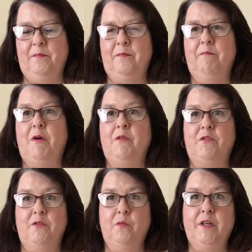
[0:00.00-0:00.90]
most
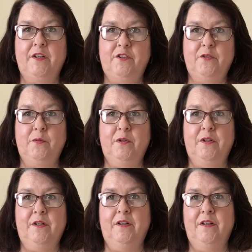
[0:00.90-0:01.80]
of which
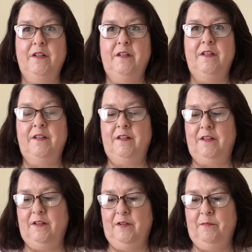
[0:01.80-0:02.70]
were
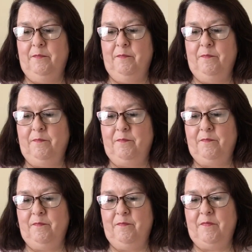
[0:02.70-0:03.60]

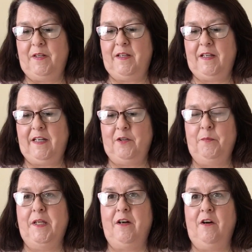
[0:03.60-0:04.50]
had a
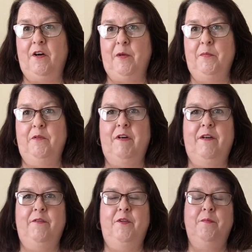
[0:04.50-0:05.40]
big hype around them